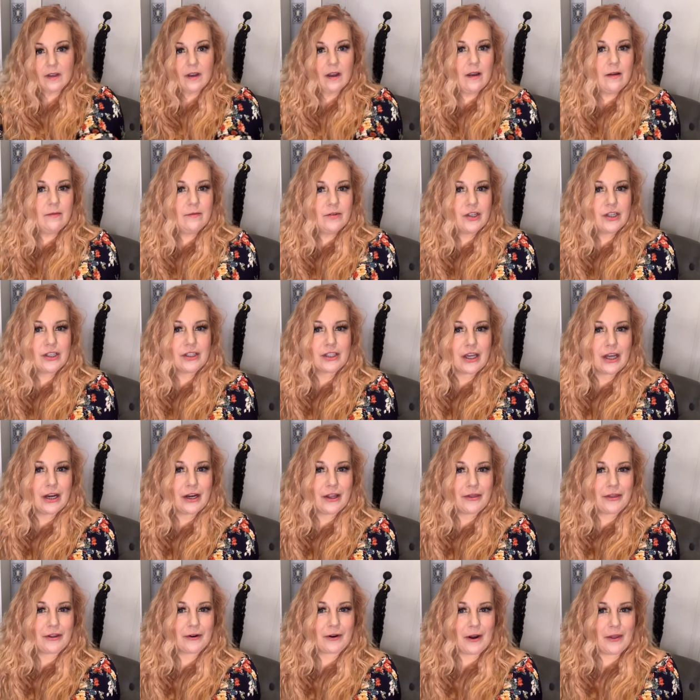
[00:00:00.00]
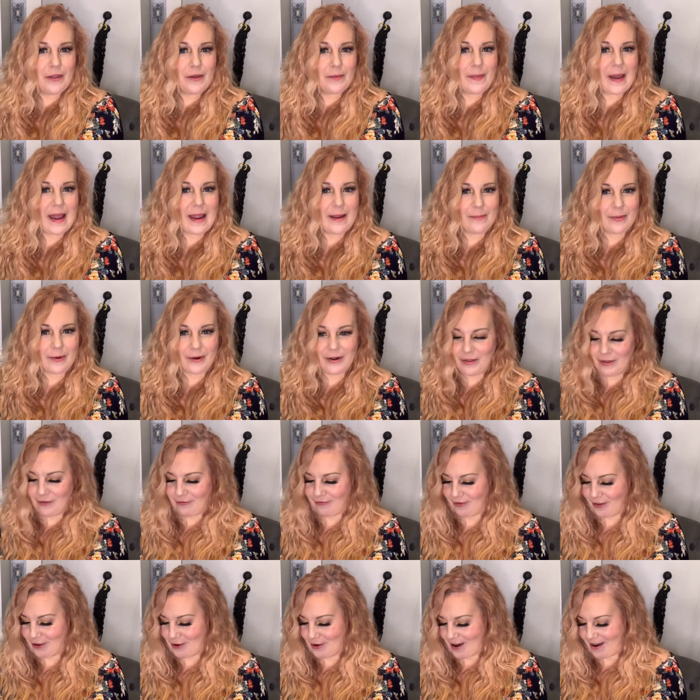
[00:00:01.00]
I'm just gonna throw the paper in the
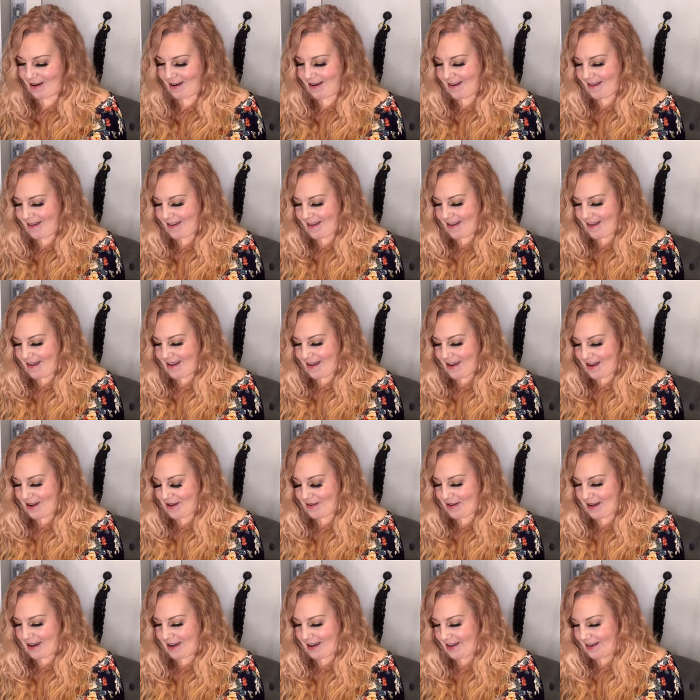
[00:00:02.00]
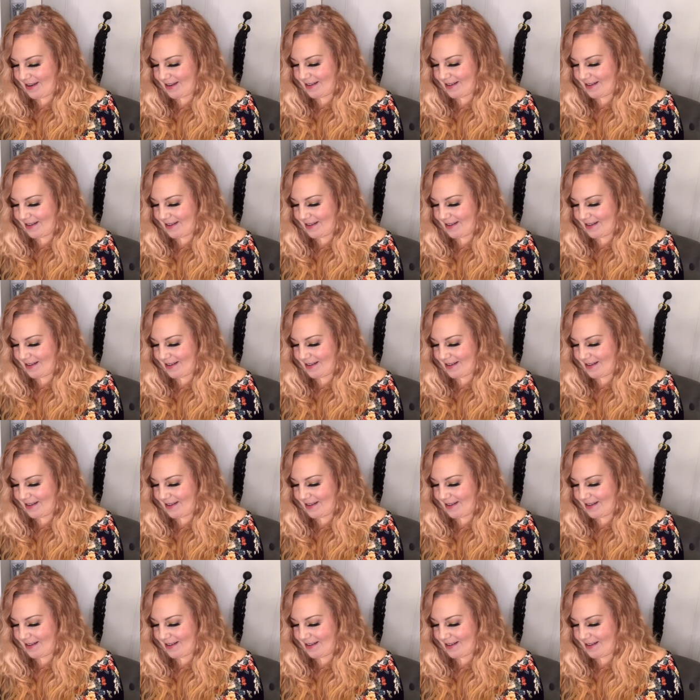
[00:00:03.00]
floor. Okay.